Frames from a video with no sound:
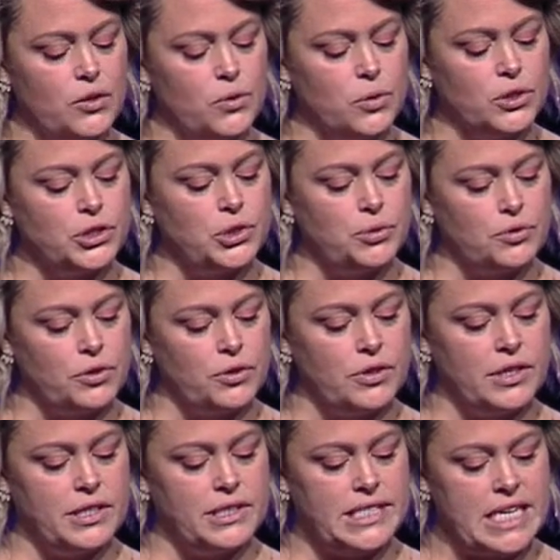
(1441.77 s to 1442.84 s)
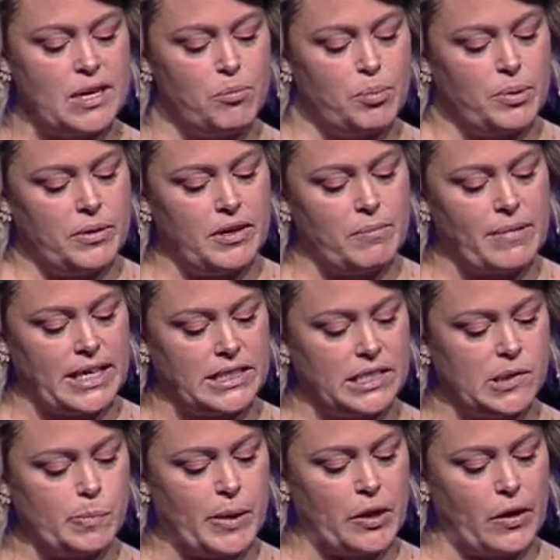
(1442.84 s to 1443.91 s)
your truth deep in my
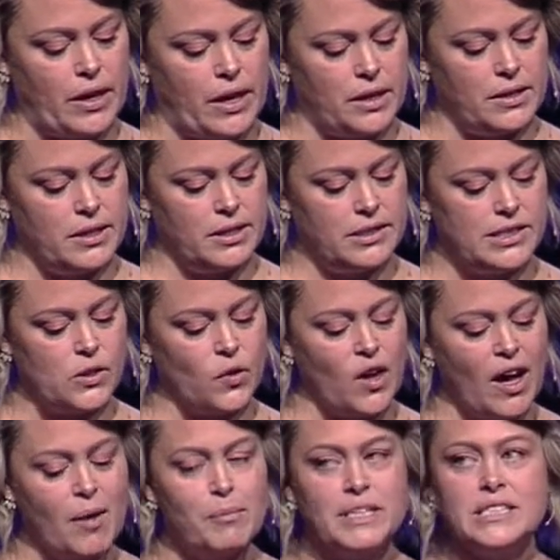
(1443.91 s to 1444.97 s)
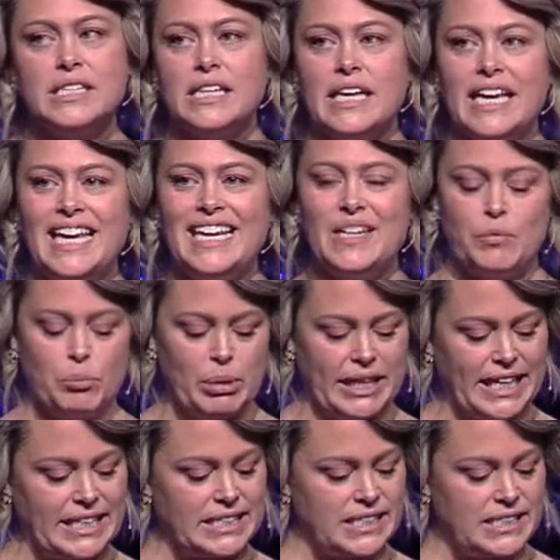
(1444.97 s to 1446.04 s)
spirit. So come into the hidden
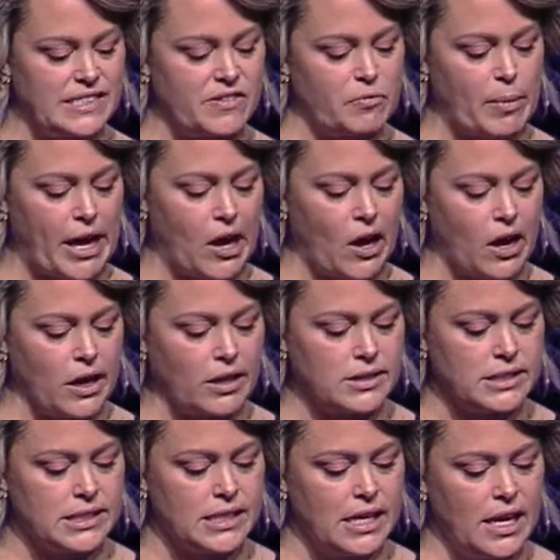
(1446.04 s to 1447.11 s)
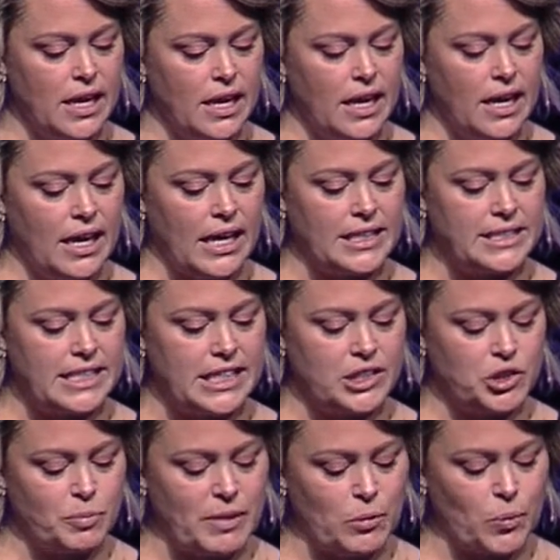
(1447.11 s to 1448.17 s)
places of my heart and
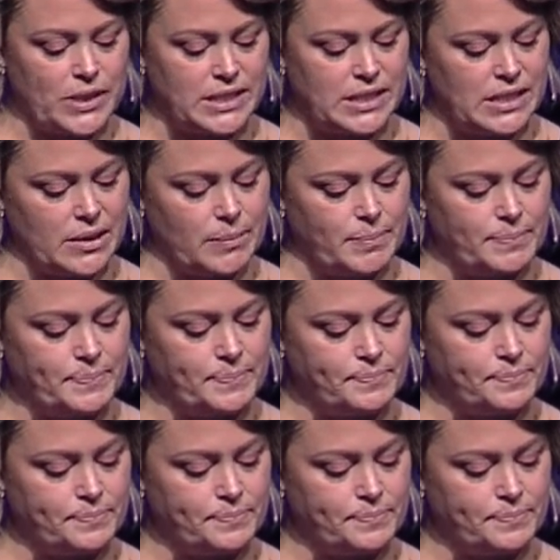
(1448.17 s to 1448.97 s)
teach me wisdom."